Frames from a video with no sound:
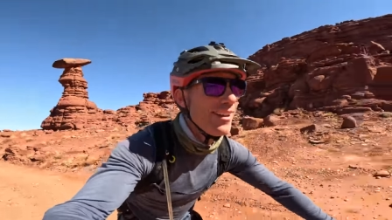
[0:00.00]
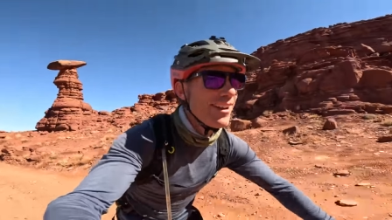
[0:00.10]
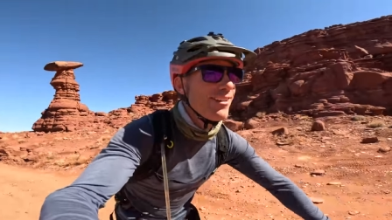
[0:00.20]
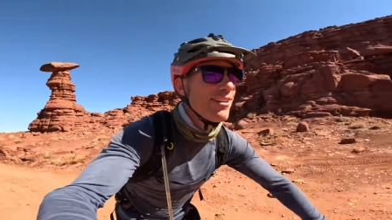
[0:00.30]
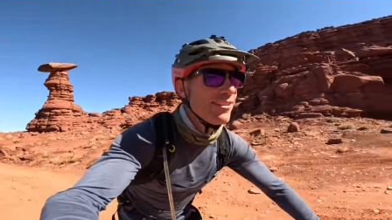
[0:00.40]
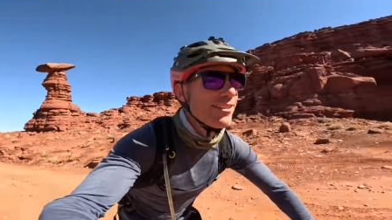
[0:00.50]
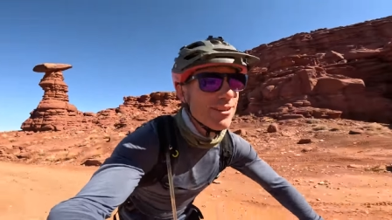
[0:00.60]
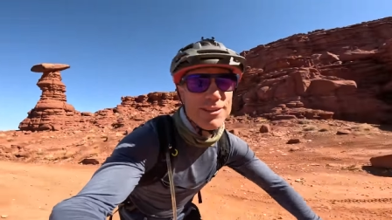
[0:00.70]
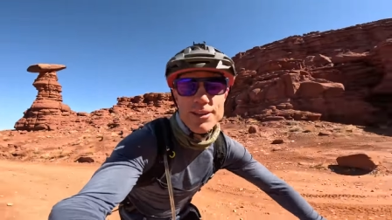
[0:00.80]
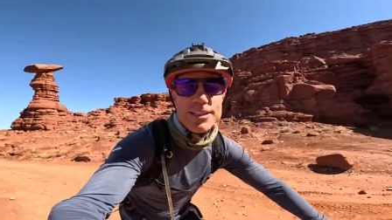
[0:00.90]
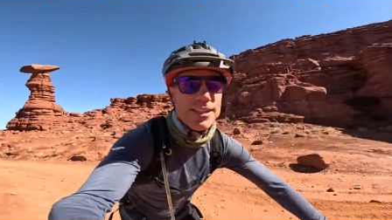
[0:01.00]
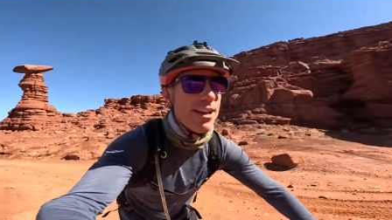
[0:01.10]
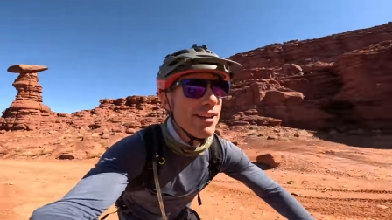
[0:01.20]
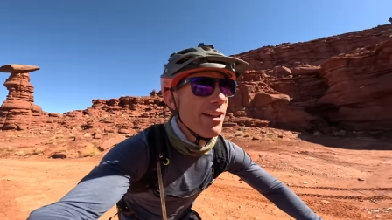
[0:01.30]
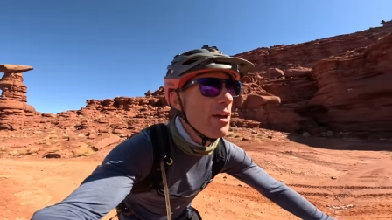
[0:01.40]
because I just get so
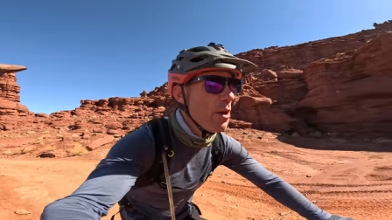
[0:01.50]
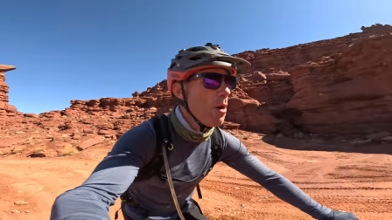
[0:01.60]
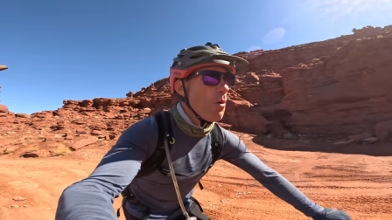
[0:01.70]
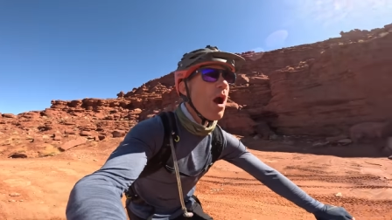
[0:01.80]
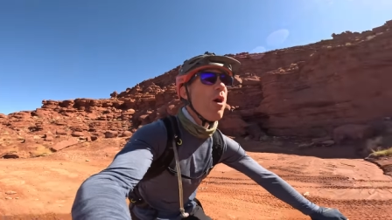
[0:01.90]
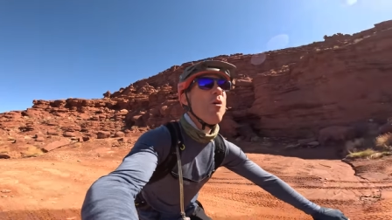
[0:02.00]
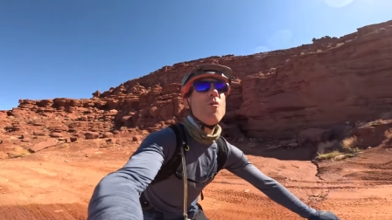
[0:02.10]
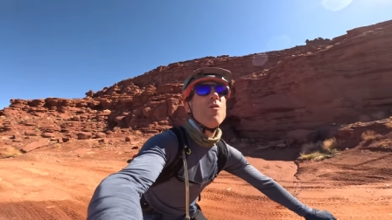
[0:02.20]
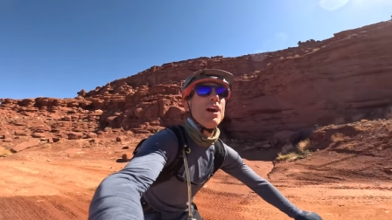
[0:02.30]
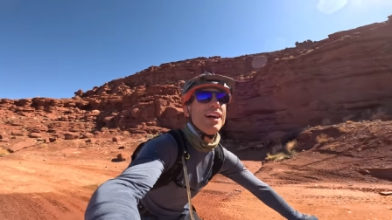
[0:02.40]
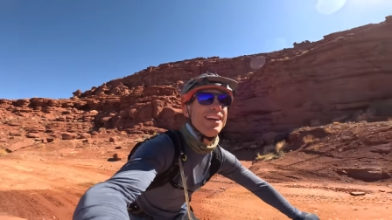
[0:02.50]
excited. Woo!